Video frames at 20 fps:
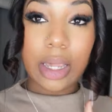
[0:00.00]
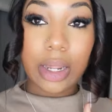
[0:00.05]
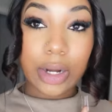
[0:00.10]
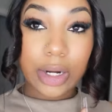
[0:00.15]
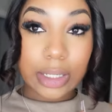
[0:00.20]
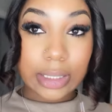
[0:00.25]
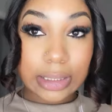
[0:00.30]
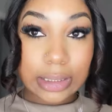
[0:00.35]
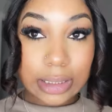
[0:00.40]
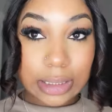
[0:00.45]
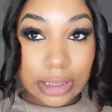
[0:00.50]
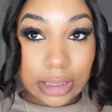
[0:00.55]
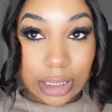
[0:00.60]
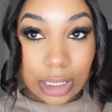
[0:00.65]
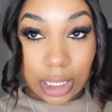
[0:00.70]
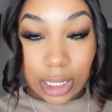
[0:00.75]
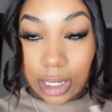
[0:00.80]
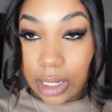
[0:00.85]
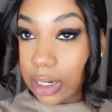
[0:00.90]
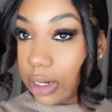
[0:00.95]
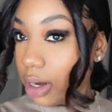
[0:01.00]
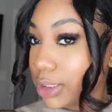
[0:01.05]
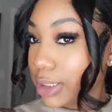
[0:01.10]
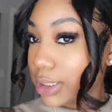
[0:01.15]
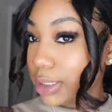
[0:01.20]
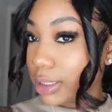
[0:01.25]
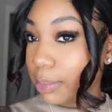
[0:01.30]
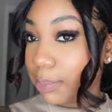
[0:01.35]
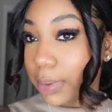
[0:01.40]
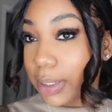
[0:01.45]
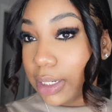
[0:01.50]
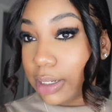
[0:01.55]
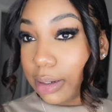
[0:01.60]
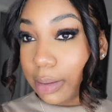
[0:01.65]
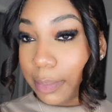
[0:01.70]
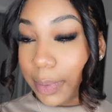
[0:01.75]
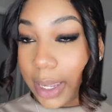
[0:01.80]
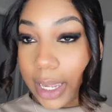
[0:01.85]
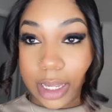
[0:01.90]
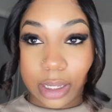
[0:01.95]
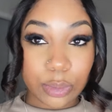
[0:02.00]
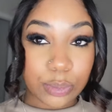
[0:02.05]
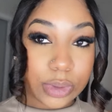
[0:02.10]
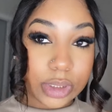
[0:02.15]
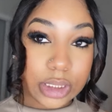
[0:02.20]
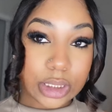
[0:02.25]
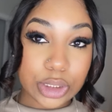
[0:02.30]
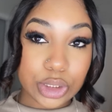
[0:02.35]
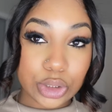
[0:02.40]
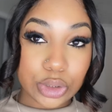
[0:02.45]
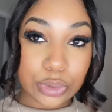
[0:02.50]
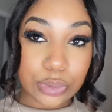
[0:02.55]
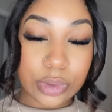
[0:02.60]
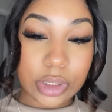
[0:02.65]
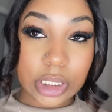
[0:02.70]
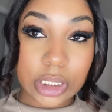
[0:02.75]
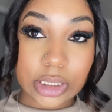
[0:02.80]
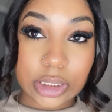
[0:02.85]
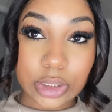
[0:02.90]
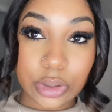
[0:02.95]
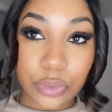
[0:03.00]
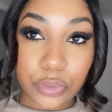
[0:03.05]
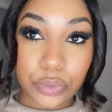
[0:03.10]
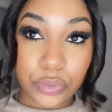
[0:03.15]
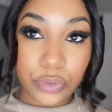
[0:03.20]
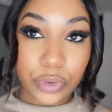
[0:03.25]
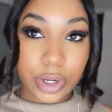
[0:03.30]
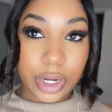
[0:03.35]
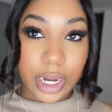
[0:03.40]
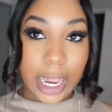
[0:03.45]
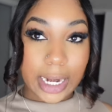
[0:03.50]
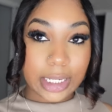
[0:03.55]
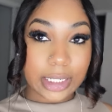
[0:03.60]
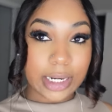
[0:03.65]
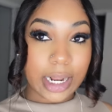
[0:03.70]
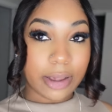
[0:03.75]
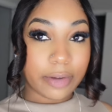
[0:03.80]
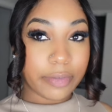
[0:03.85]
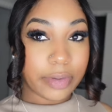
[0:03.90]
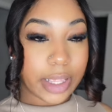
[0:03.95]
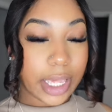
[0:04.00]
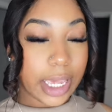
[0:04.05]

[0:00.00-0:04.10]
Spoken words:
Hair is done, just in a bun in the back with these two things in the front. I did not feel